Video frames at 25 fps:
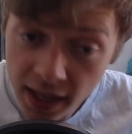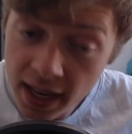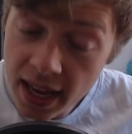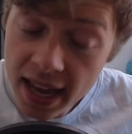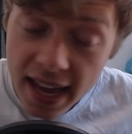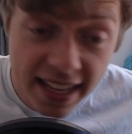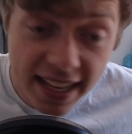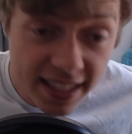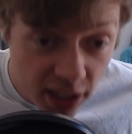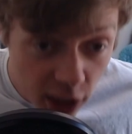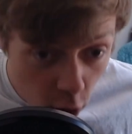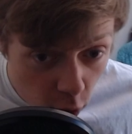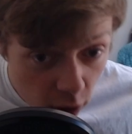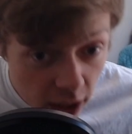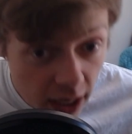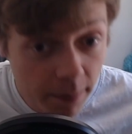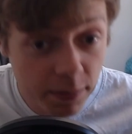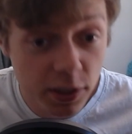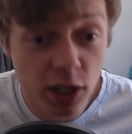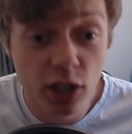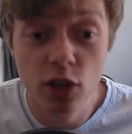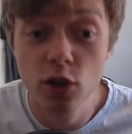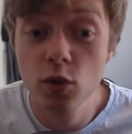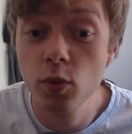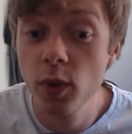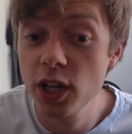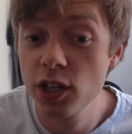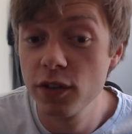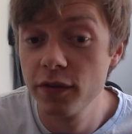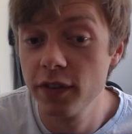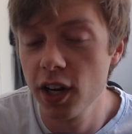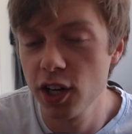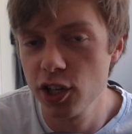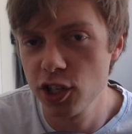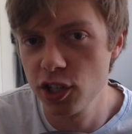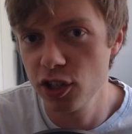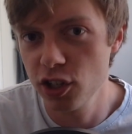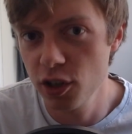It's totally up to you which
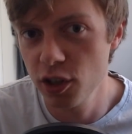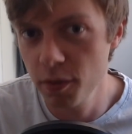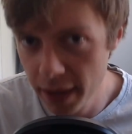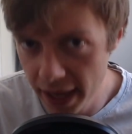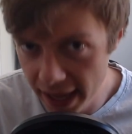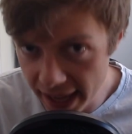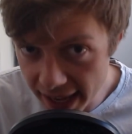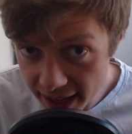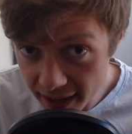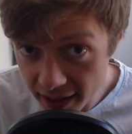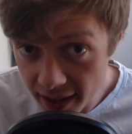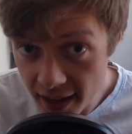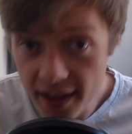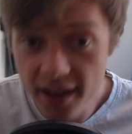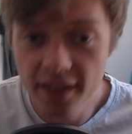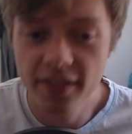version you pick.